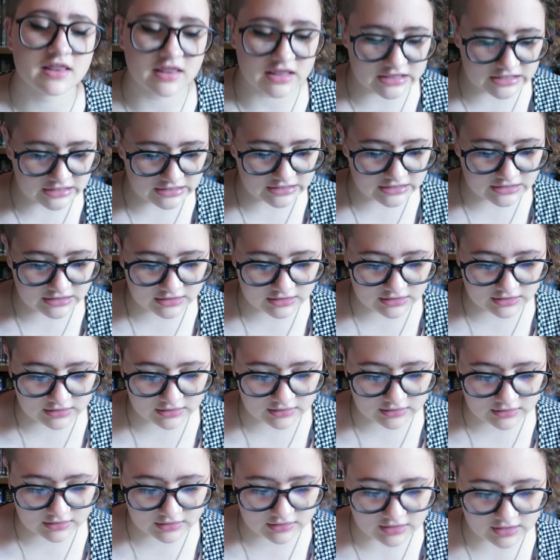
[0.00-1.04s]

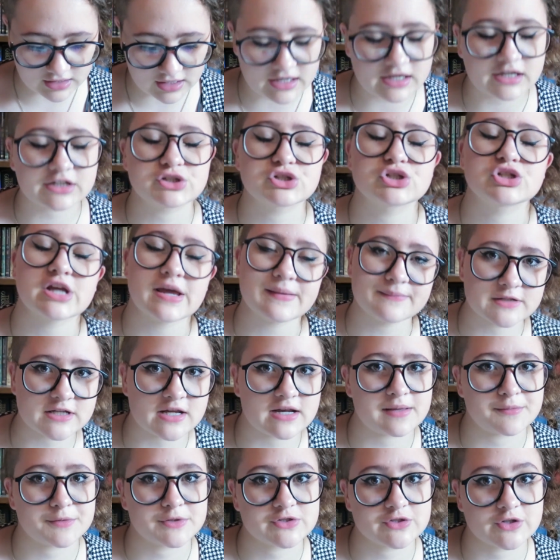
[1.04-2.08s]
the shape
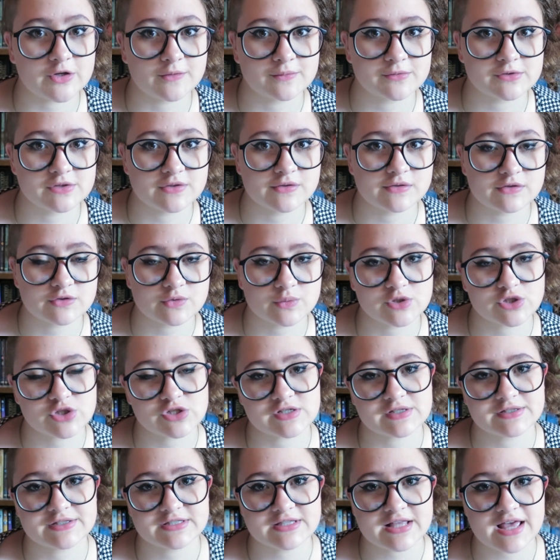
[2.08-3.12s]
dynamics options, which
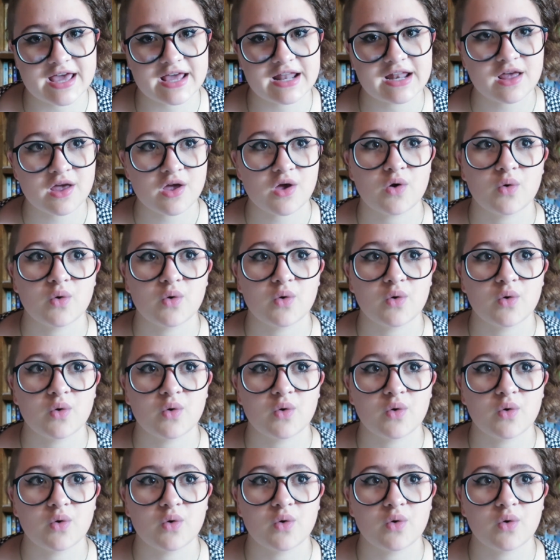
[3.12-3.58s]
is that